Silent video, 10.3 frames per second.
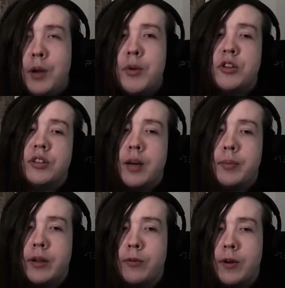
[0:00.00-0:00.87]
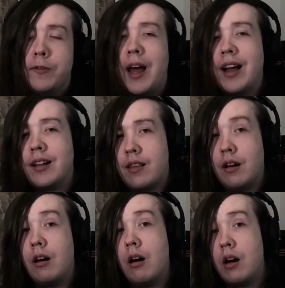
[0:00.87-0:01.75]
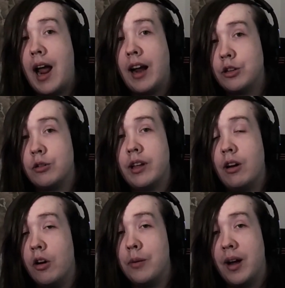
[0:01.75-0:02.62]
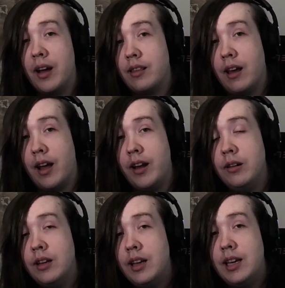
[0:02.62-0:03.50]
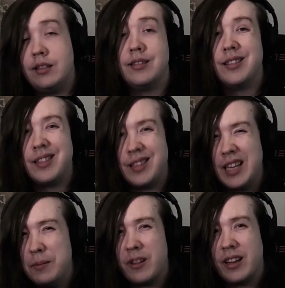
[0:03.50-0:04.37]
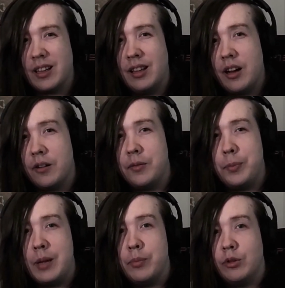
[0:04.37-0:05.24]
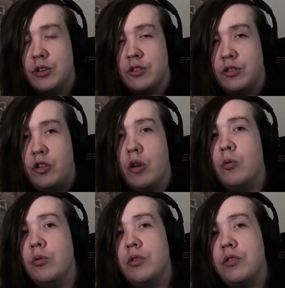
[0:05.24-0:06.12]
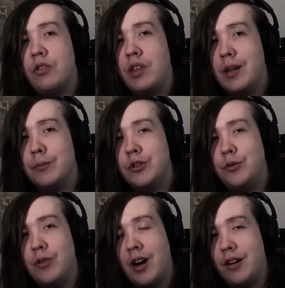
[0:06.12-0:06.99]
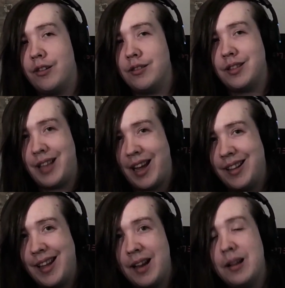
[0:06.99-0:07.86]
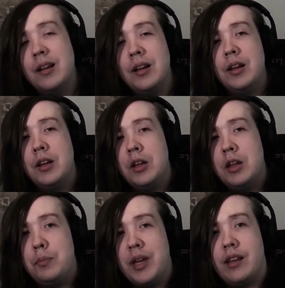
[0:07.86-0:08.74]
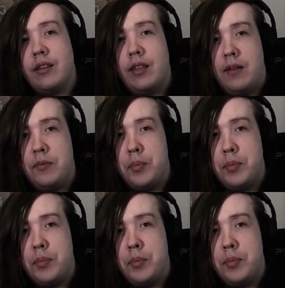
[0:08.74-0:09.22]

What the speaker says: much a topic where facts are actually on my side, it just seems like a lot of people just don't seem to understand that because they've